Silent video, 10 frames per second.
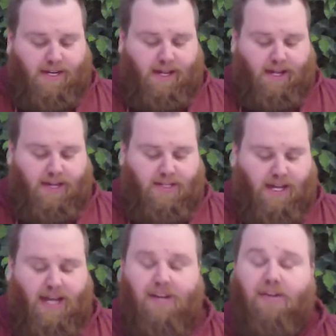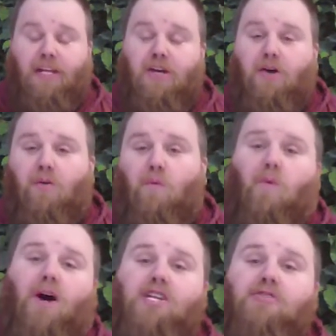entitled
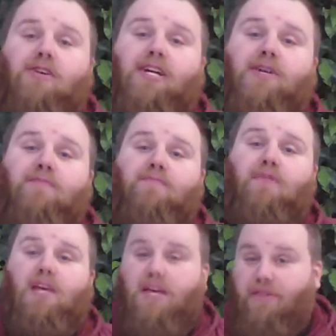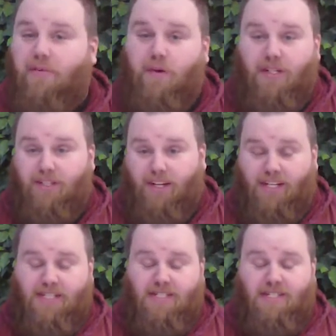Wandering in the
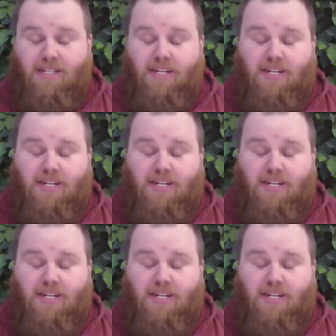Wilderness.